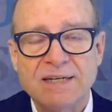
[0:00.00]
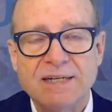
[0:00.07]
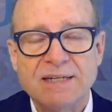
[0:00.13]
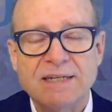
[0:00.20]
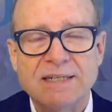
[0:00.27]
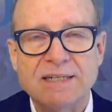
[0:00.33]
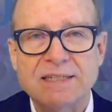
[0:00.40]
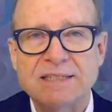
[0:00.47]

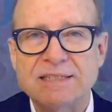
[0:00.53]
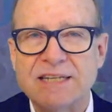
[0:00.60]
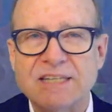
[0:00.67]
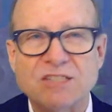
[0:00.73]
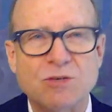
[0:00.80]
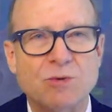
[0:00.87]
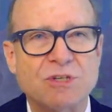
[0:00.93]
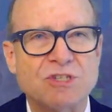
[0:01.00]

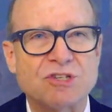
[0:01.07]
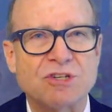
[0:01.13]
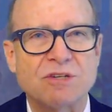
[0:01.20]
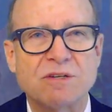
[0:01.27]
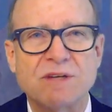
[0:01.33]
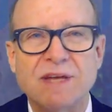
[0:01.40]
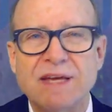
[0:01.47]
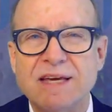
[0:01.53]
Next
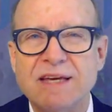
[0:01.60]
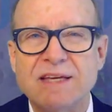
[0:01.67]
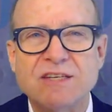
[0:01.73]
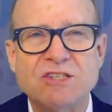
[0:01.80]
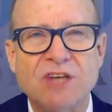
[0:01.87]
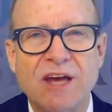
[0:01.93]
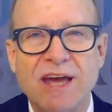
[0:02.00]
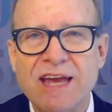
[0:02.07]
question.
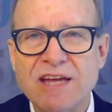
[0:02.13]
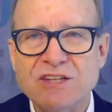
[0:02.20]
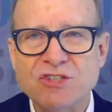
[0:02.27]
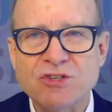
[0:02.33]
Is a hand